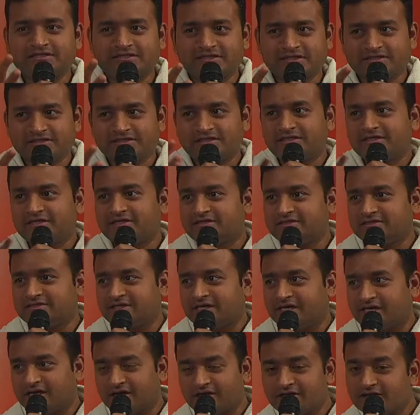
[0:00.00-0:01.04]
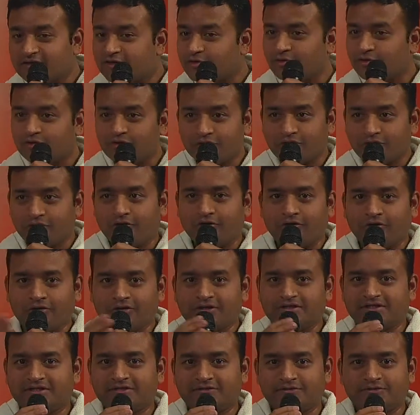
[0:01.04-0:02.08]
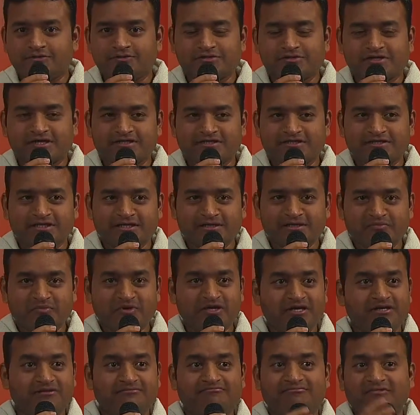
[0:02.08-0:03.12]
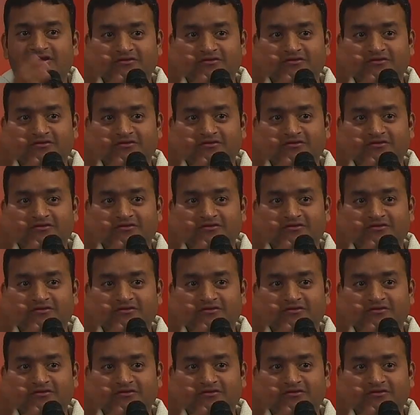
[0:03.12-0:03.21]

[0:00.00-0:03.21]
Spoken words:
Jessica ji and other whole all the Leura team and